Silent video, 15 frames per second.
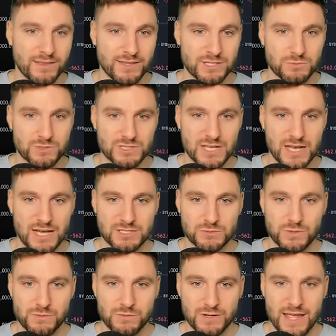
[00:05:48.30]
And this was as
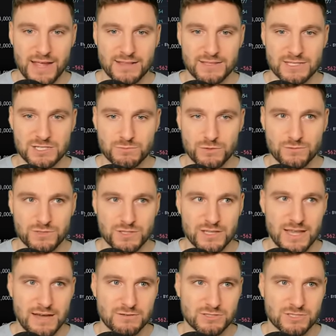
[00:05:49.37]
we were getting this move to the
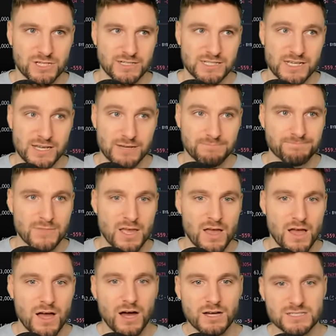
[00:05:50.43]
downside here.
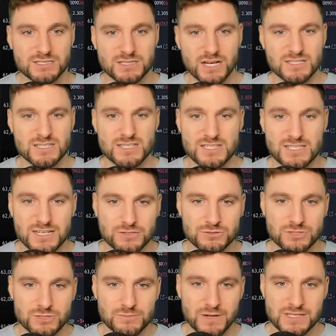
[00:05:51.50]
I started to signal
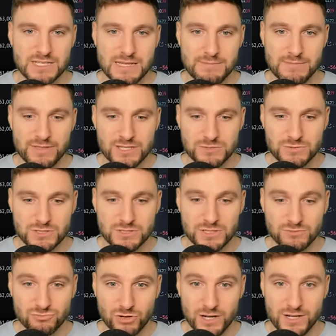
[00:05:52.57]
to my team, and this was
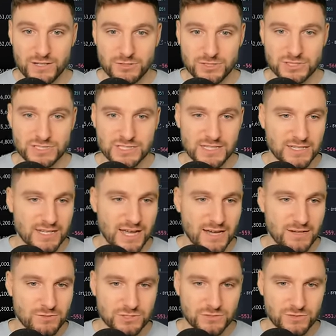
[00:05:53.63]
right. You can see the
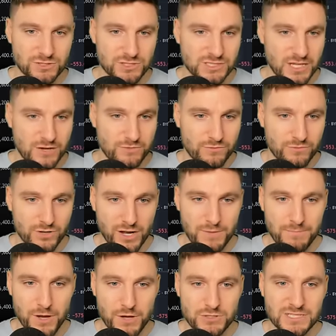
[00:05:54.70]
candles for yourself. You know, I'm
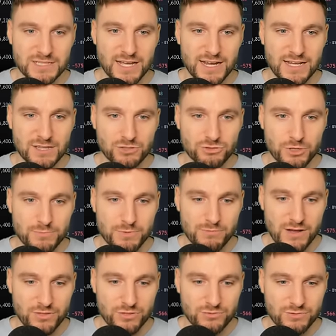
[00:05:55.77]
posting that in the group
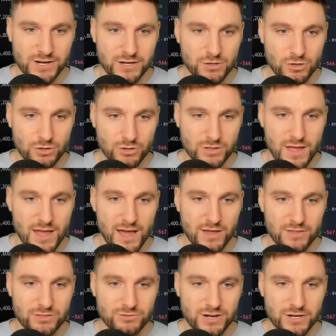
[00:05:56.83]
around three o'clock.
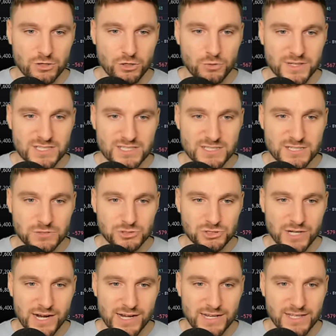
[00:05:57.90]
At three o'clock, we're still
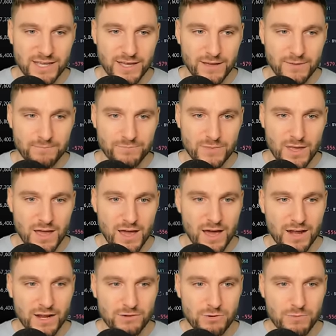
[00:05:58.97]
trading here.
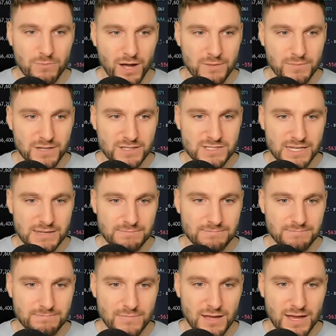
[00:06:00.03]
And I remind my team,
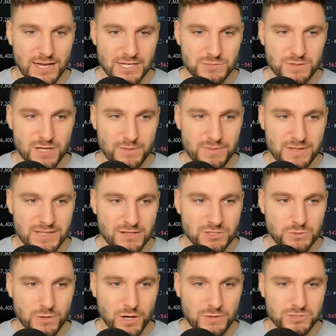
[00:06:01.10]
as we're coming down
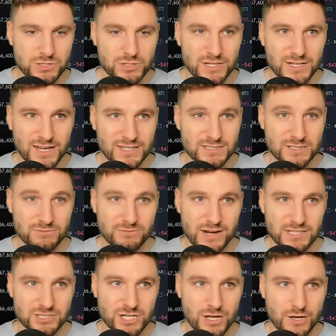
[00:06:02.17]
to what I was looking at as the
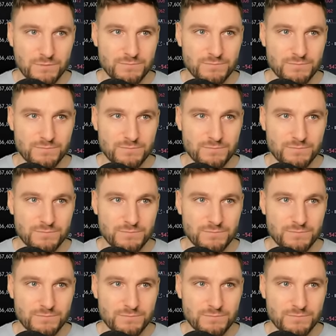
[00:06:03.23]
range low,